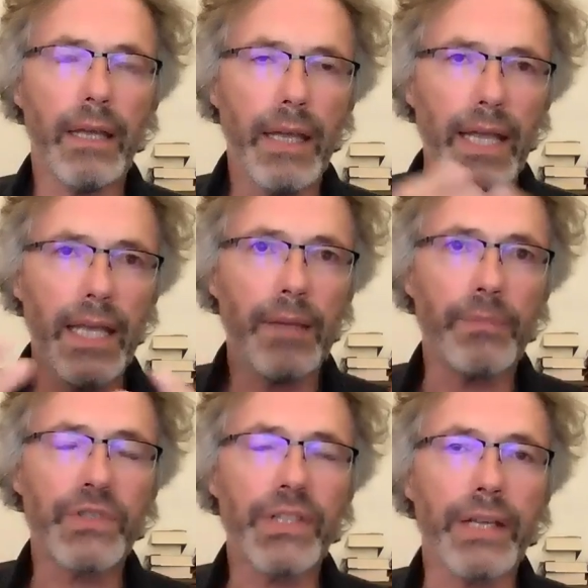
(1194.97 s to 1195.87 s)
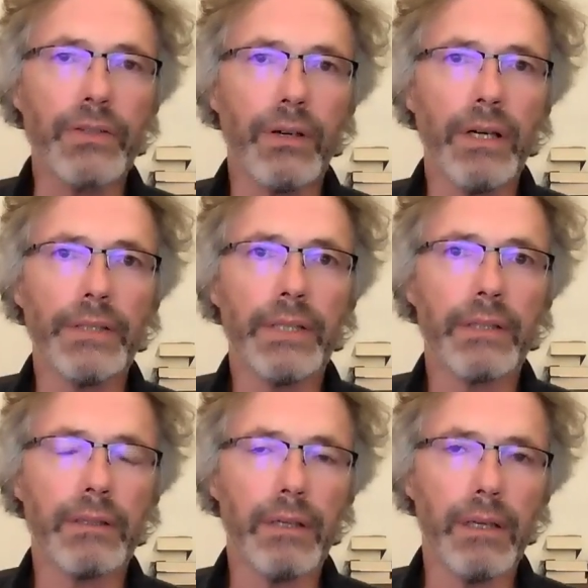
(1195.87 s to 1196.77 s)
aims and
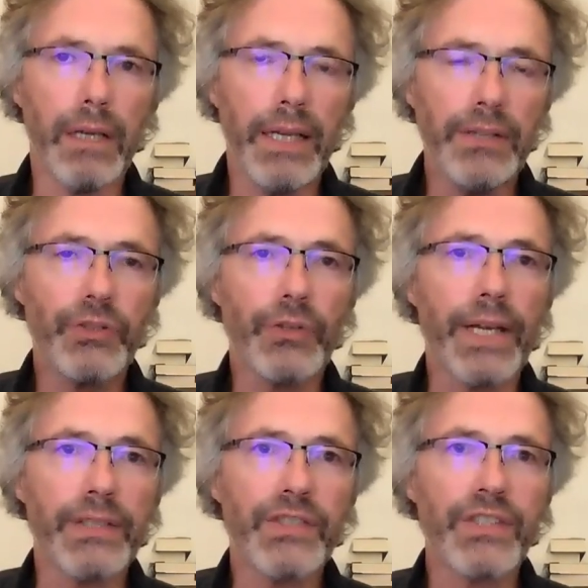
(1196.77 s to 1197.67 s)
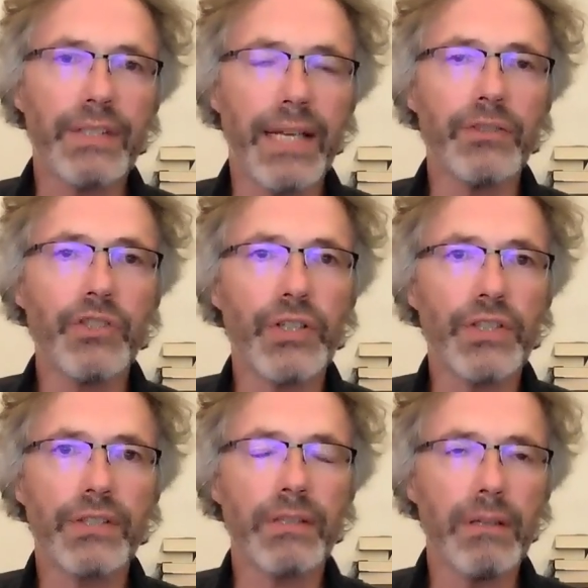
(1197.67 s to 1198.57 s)
other interests than
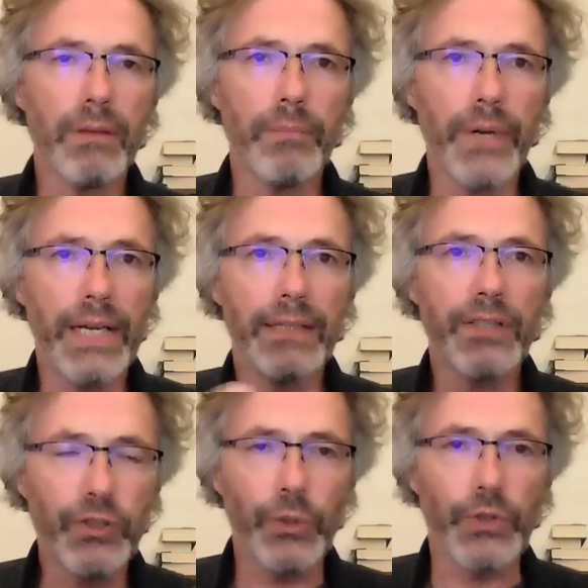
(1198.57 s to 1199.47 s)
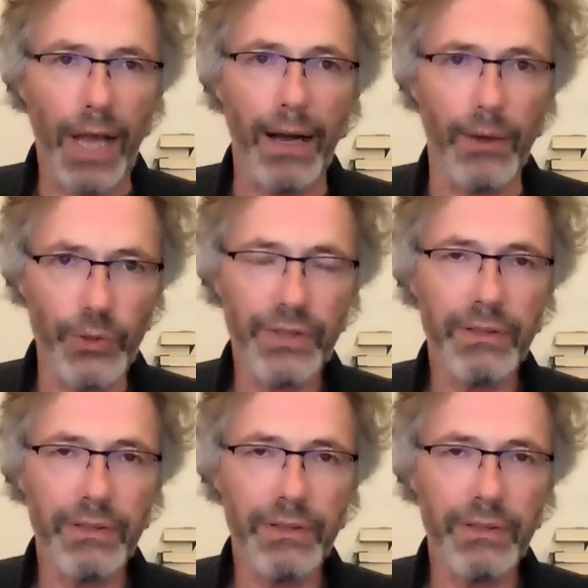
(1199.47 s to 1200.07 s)
just bringing the truth out.